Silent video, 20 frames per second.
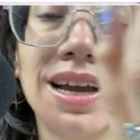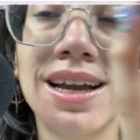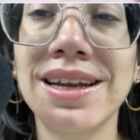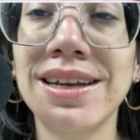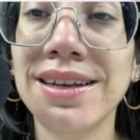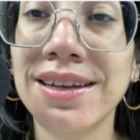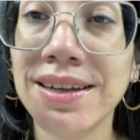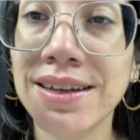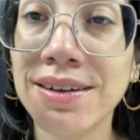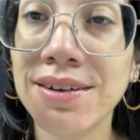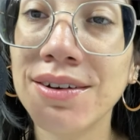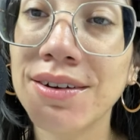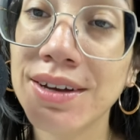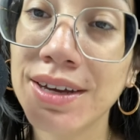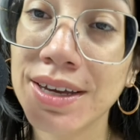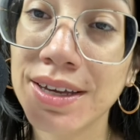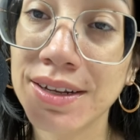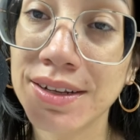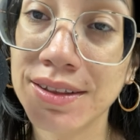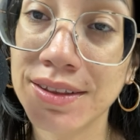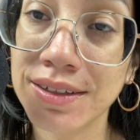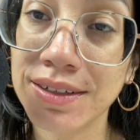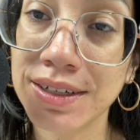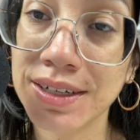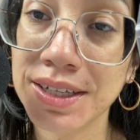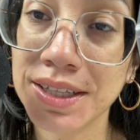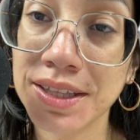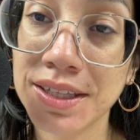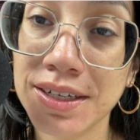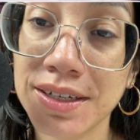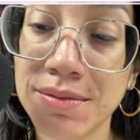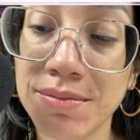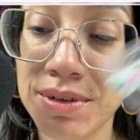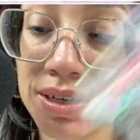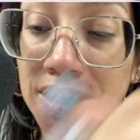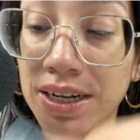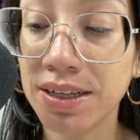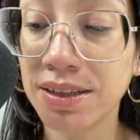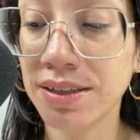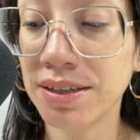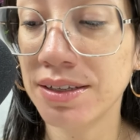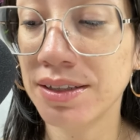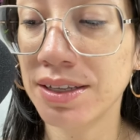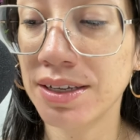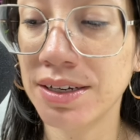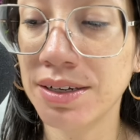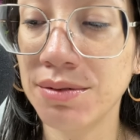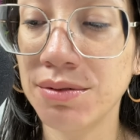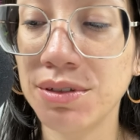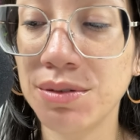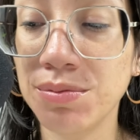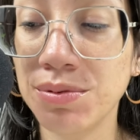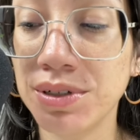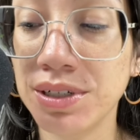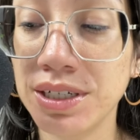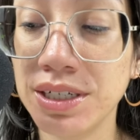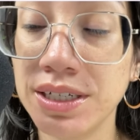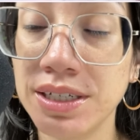I did go ahead and look at them, and I thought that it was pretty